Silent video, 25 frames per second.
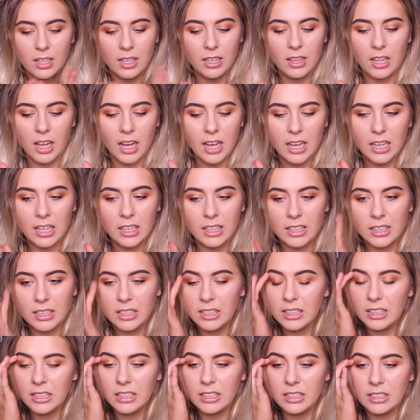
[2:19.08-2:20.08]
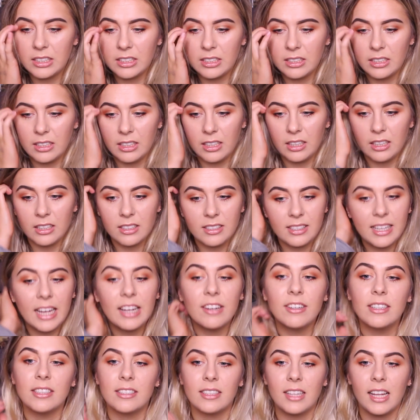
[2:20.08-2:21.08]
like,
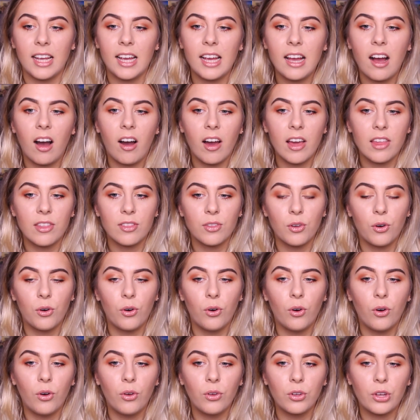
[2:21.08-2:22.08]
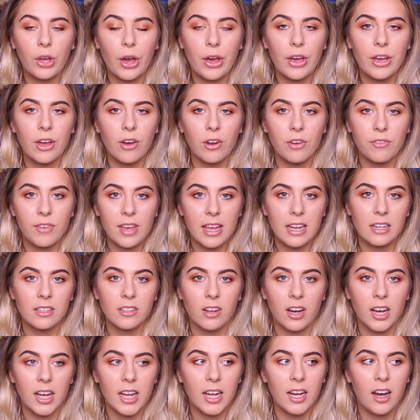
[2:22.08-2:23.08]
seriously, I thought going on a vegan
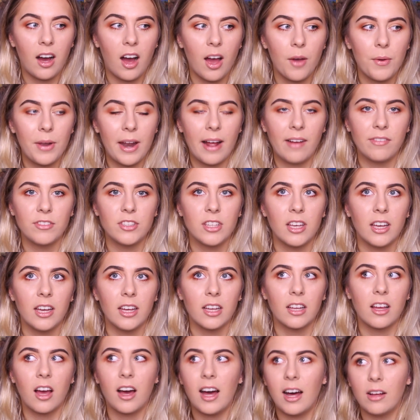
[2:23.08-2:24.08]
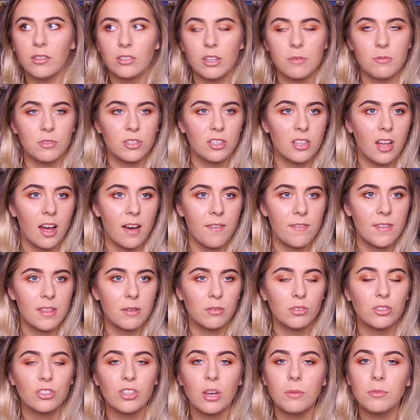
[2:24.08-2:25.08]
diet I would have to cut out so much stuff, and there
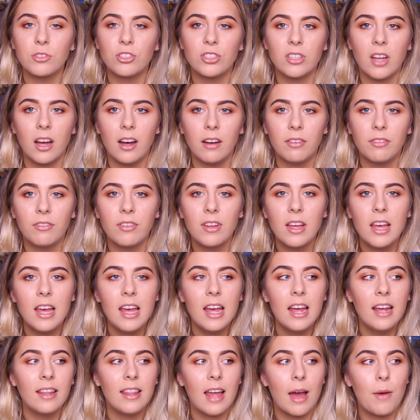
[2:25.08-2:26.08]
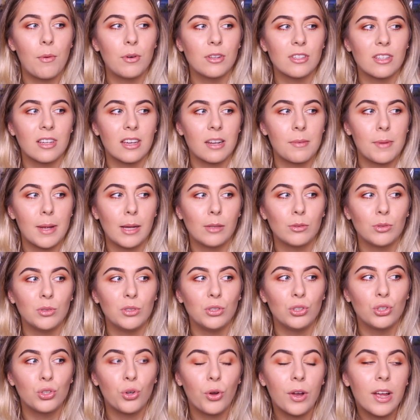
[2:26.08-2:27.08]
was so much stuff that I wasn't going to be able to
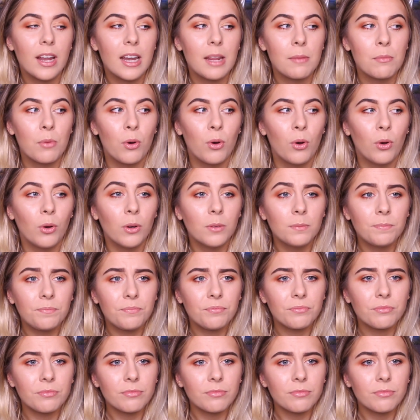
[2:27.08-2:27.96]
enjoy anymore.